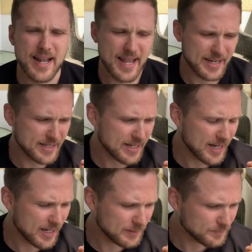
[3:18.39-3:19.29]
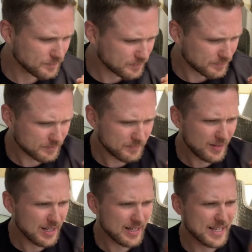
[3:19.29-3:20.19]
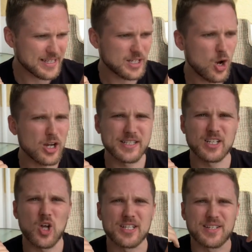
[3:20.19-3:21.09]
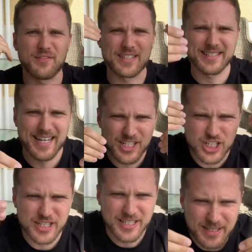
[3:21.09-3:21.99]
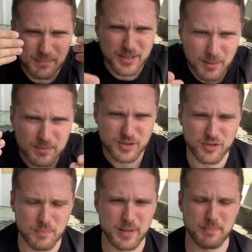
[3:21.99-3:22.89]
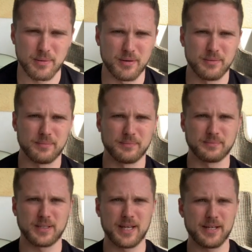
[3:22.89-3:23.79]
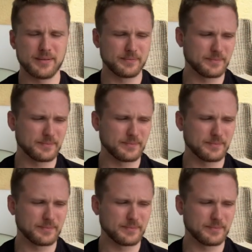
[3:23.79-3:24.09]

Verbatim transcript: And uh, it's causing lots of ascension symptoms for people, okay?